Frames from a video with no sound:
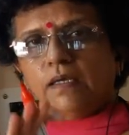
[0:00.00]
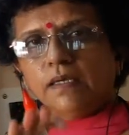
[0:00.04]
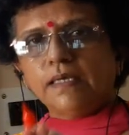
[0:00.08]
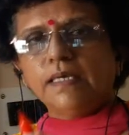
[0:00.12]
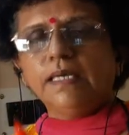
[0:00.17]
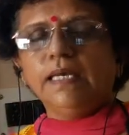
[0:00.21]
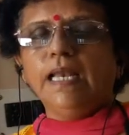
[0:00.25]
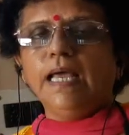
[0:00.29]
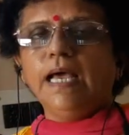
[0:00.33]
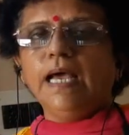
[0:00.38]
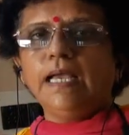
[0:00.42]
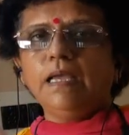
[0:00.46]

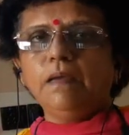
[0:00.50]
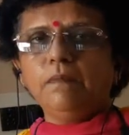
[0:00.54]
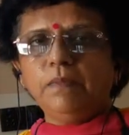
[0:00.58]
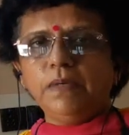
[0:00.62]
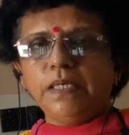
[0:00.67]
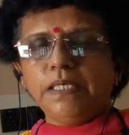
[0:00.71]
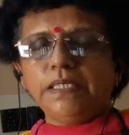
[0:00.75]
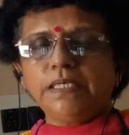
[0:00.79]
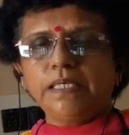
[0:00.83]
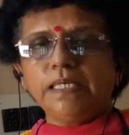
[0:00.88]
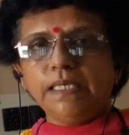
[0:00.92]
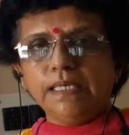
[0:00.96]

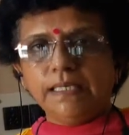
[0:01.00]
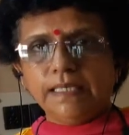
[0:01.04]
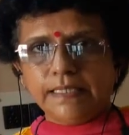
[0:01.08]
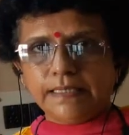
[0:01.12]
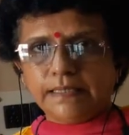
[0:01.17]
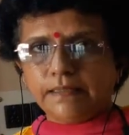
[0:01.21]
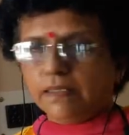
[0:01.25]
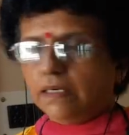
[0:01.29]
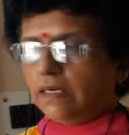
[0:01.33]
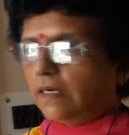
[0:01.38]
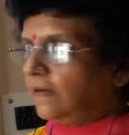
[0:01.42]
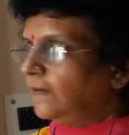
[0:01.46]
reliability
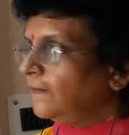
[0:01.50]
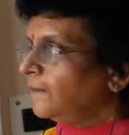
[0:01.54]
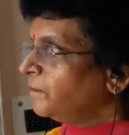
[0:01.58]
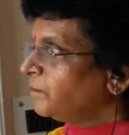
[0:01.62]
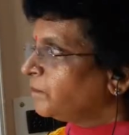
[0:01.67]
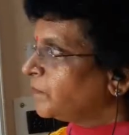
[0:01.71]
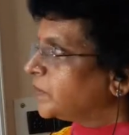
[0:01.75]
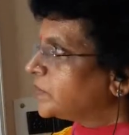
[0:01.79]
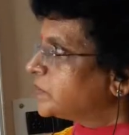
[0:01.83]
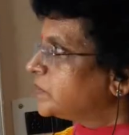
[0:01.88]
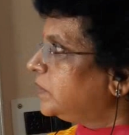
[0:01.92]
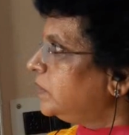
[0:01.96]
letter.
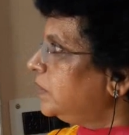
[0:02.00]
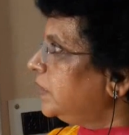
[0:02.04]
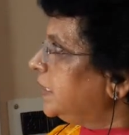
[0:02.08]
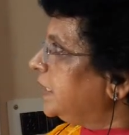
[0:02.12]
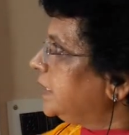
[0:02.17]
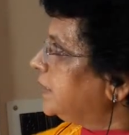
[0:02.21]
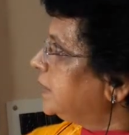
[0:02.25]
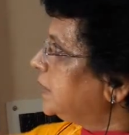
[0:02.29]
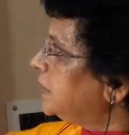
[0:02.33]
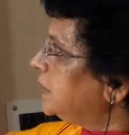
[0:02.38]
So it